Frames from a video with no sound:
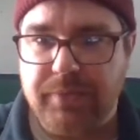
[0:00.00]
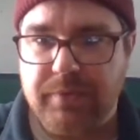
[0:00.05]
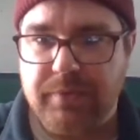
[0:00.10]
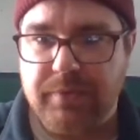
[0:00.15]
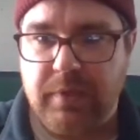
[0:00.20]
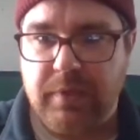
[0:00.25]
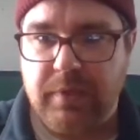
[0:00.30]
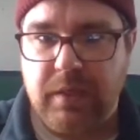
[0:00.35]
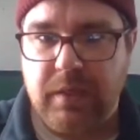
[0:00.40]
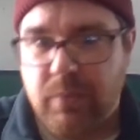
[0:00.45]
It's going to
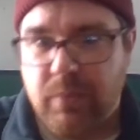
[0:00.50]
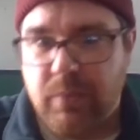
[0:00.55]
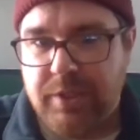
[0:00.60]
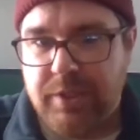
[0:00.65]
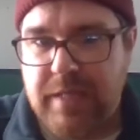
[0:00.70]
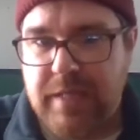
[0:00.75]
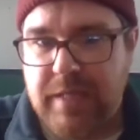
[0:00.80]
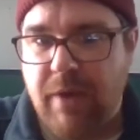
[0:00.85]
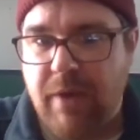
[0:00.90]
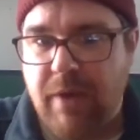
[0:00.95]
bring us to a
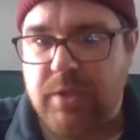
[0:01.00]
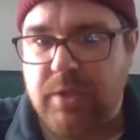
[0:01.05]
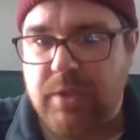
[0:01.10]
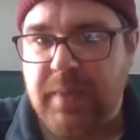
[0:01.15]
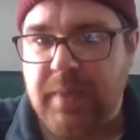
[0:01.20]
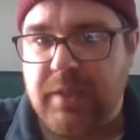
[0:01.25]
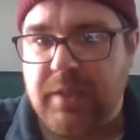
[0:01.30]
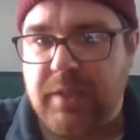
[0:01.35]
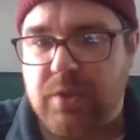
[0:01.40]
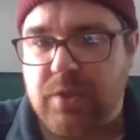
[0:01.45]
great
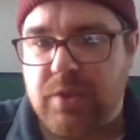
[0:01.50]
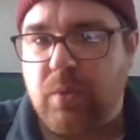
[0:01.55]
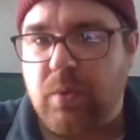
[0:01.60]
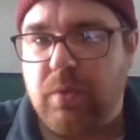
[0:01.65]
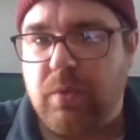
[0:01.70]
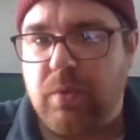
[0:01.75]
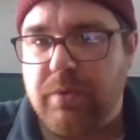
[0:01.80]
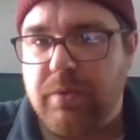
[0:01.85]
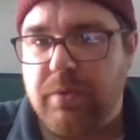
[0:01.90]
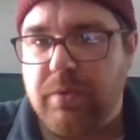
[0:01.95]
world one
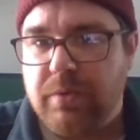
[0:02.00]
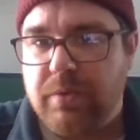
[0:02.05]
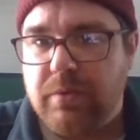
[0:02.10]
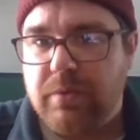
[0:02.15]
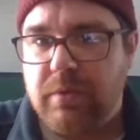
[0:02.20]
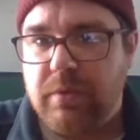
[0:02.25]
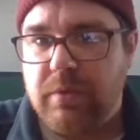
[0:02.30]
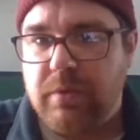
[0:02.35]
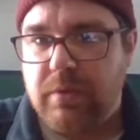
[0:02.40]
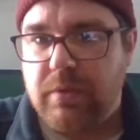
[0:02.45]
day. Yeah.